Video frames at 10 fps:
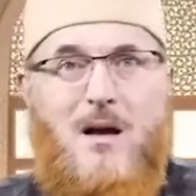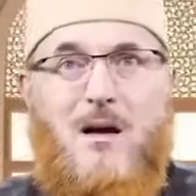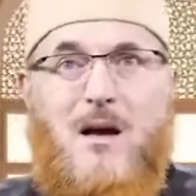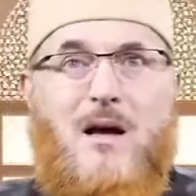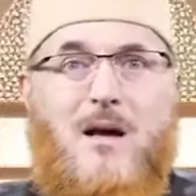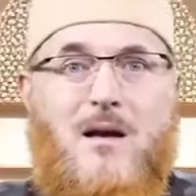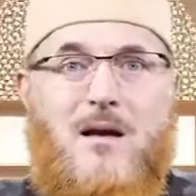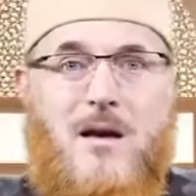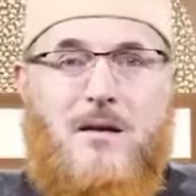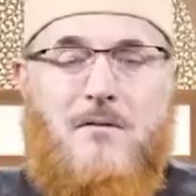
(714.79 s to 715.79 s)
like
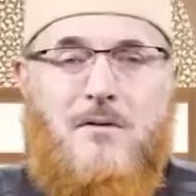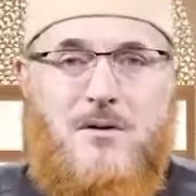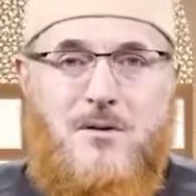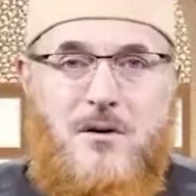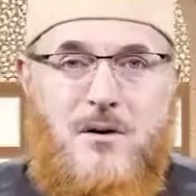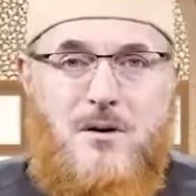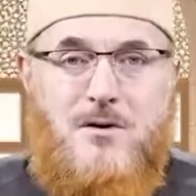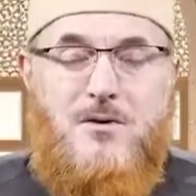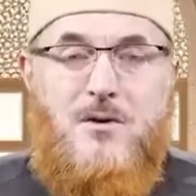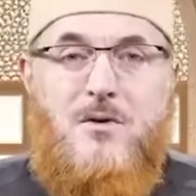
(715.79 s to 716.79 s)
heavens and the
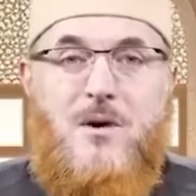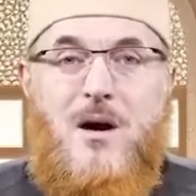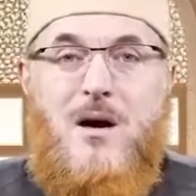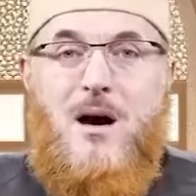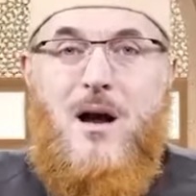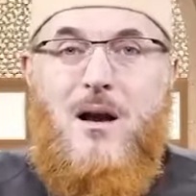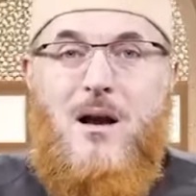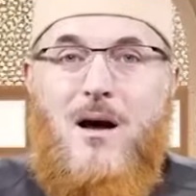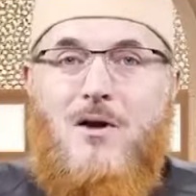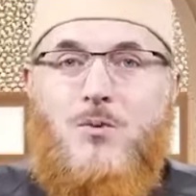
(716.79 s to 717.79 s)
earth. No,
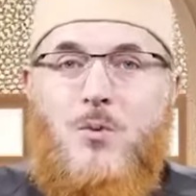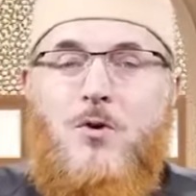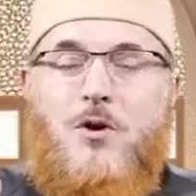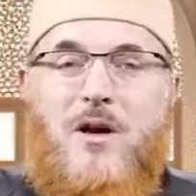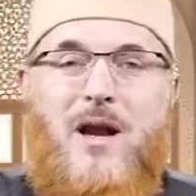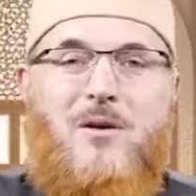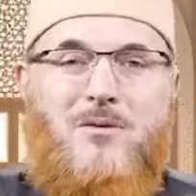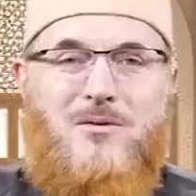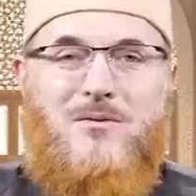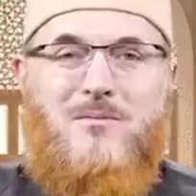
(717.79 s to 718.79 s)
Allah spoke it out.